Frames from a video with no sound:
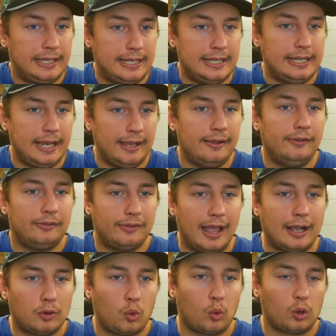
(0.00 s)
he is
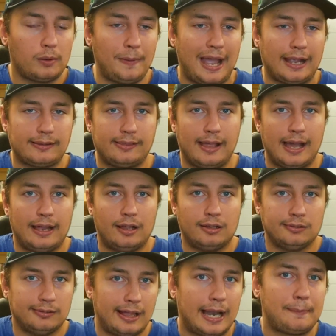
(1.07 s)
that quarterback that a
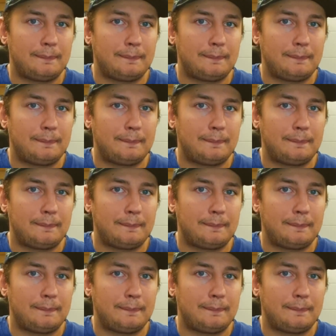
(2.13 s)
lot